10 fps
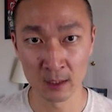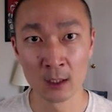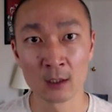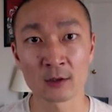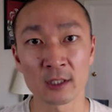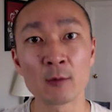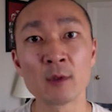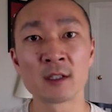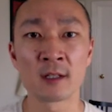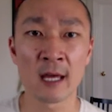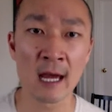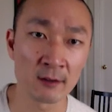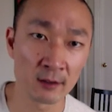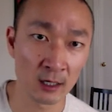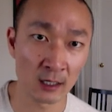So here we see that the
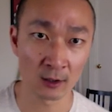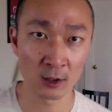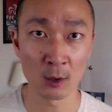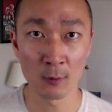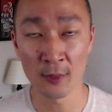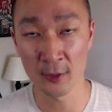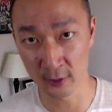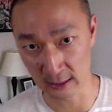athlete got a code 30.